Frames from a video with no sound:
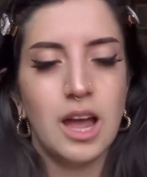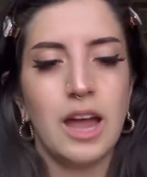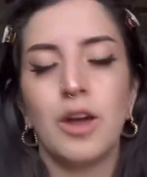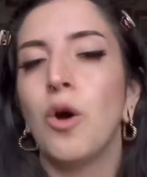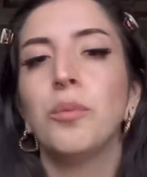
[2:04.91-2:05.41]

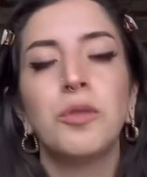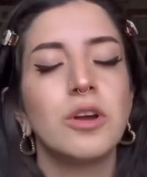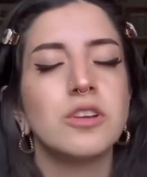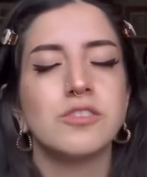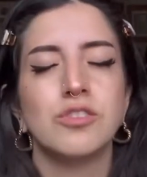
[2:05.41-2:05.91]
I hope
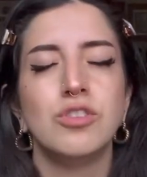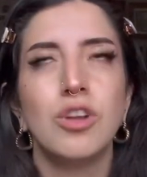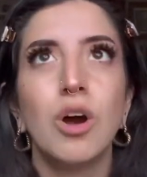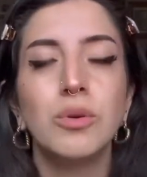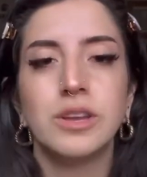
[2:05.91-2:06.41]
there's
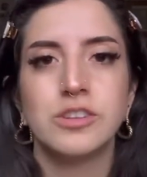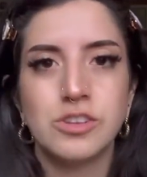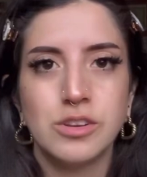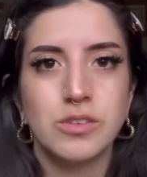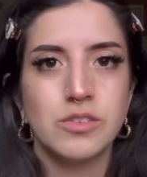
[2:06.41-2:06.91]
no
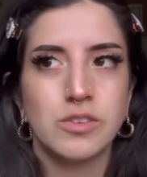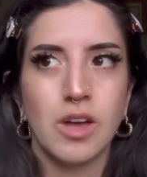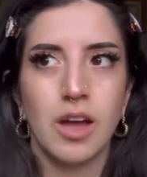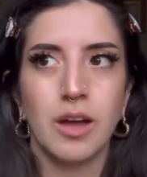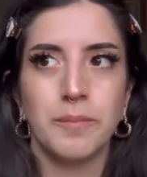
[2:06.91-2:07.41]
issues
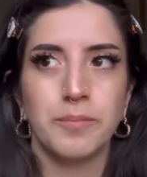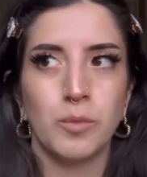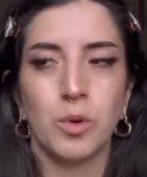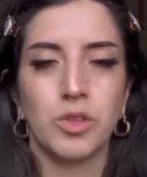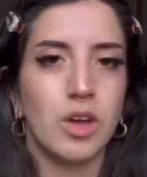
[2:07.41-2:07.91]

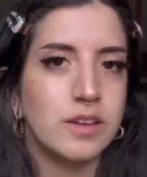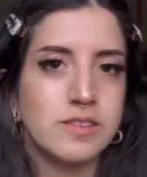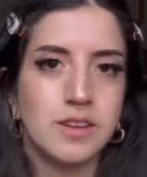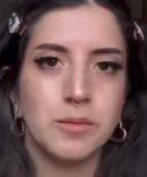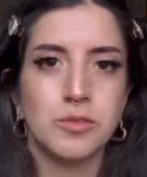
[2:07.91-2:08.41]
with
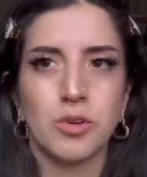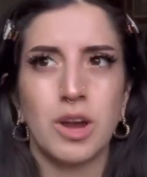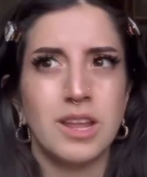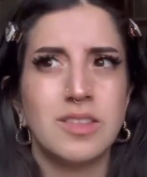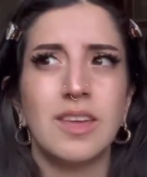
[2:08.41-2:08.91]
customs or
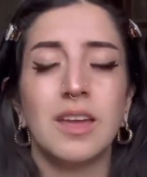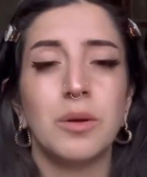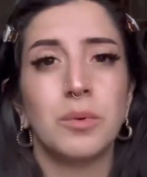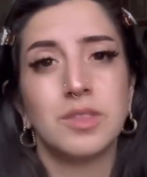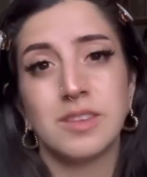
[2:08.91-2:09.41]

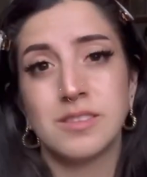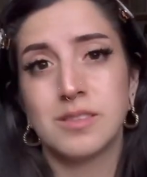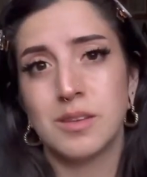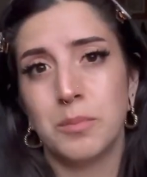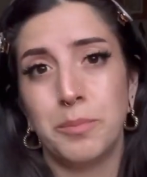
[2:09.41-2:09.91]
anything with
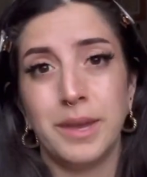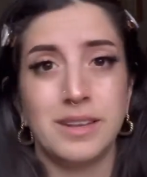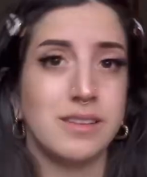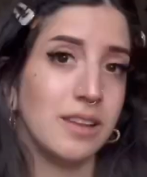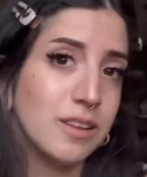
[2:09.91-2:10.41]
this
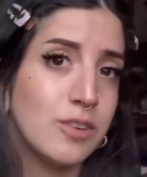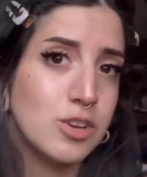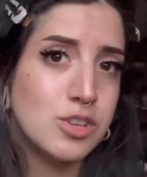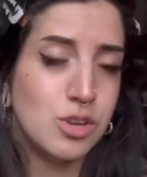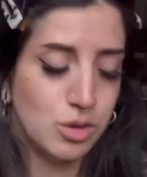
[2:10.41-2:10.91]
being
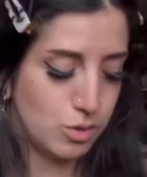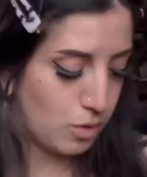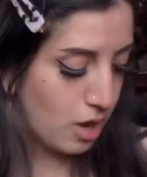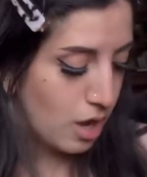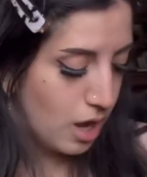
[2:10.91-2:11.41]
delivered
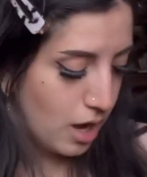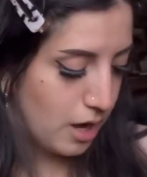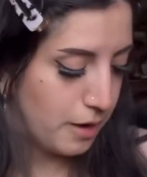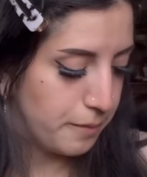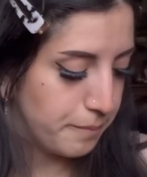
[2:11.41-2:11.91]
to
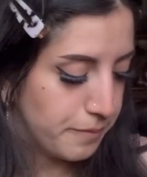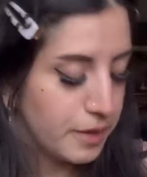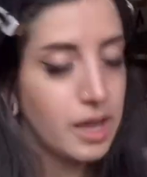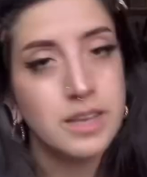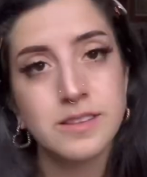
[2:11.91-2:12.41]

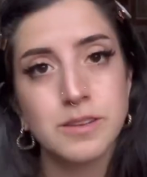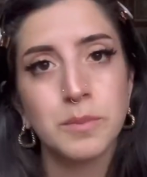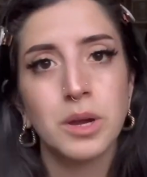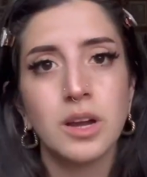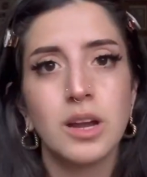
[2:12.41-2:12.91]
the
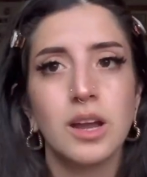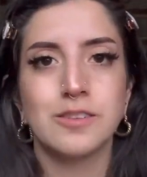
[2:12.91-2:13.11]
customer.